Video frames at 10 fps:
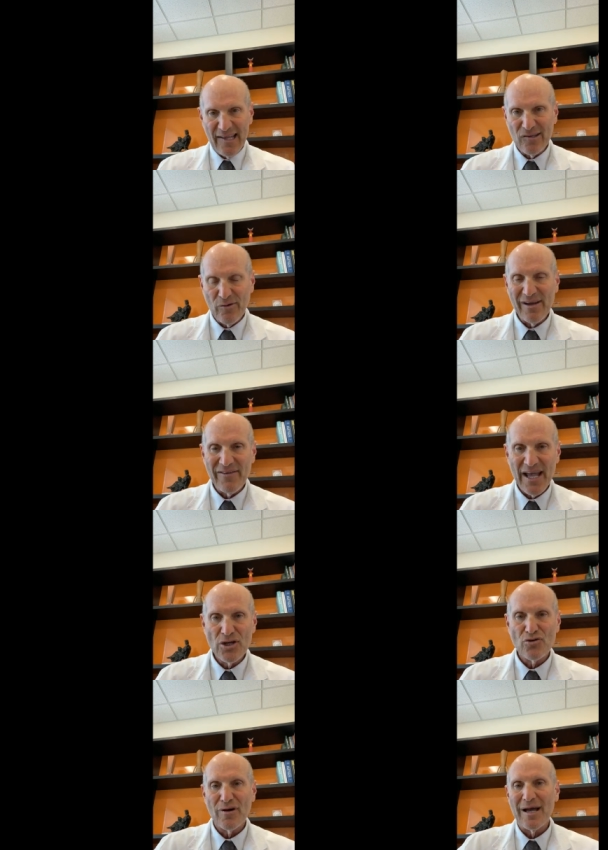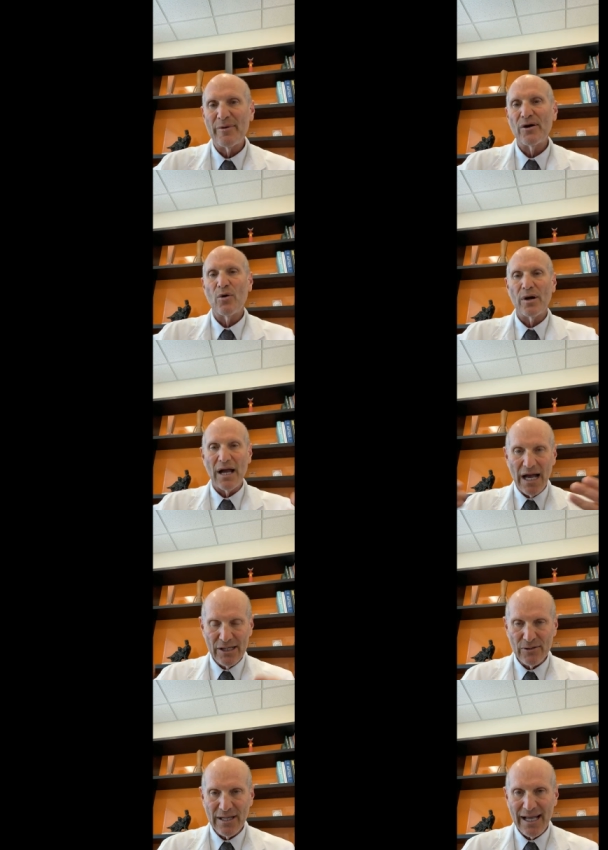history of head trauma or
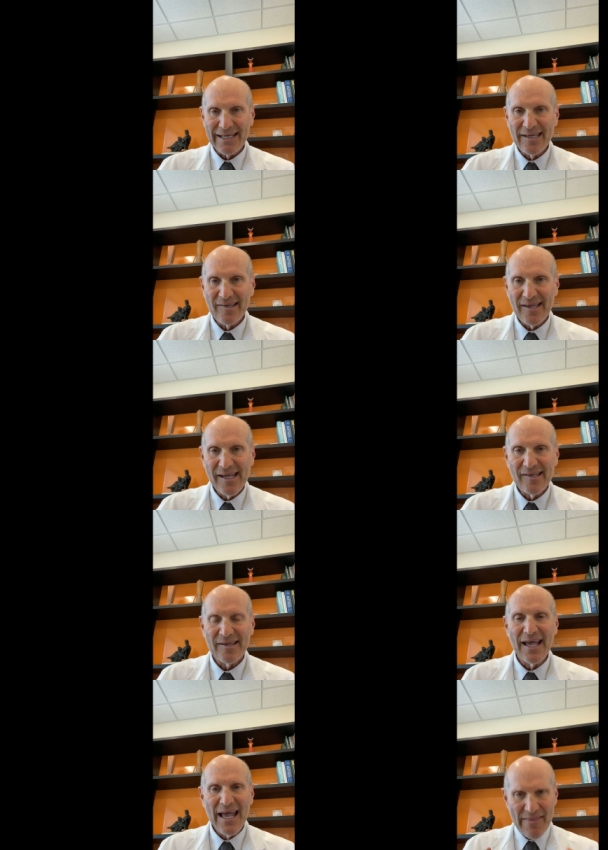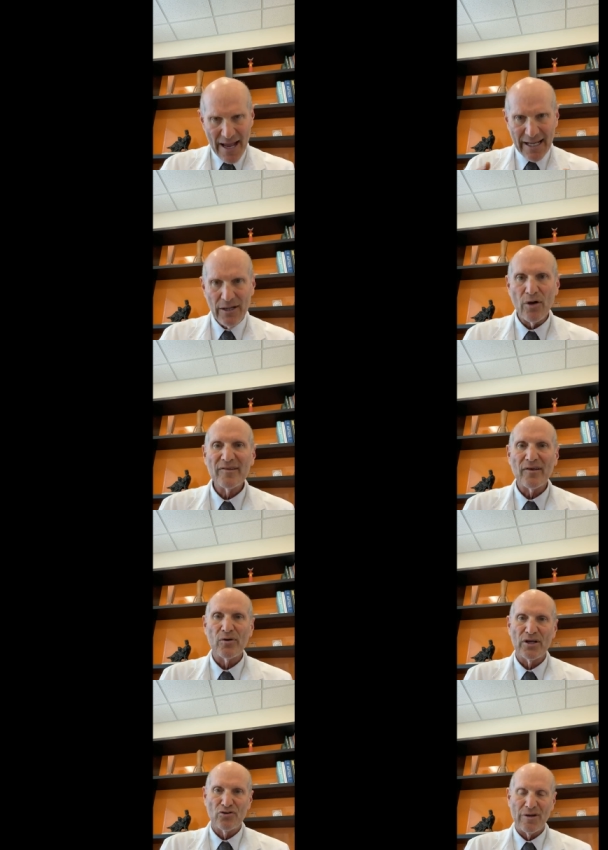underlying disease, that can
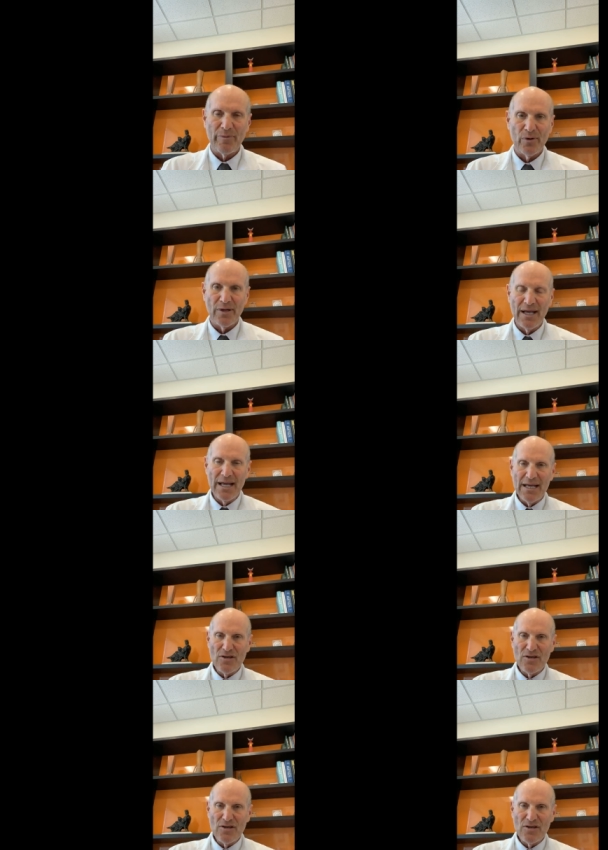also contribute